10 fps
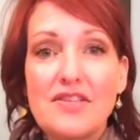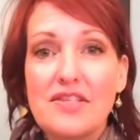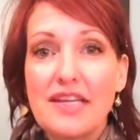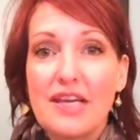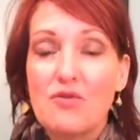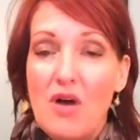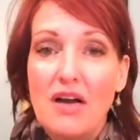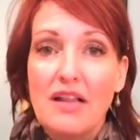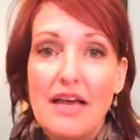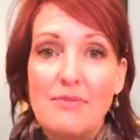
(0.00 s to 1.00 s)
just like in
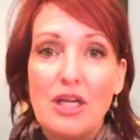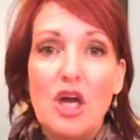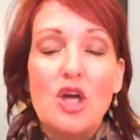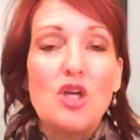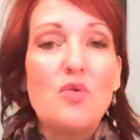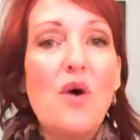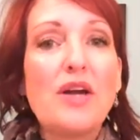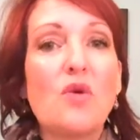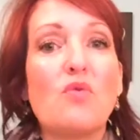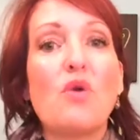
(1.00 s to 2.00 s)
rock climbing, you want
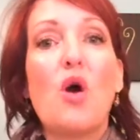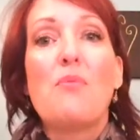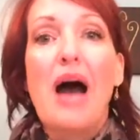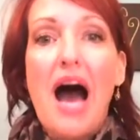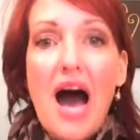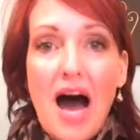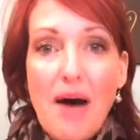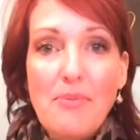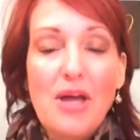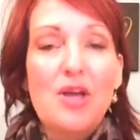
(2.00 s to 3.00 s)
to rope up.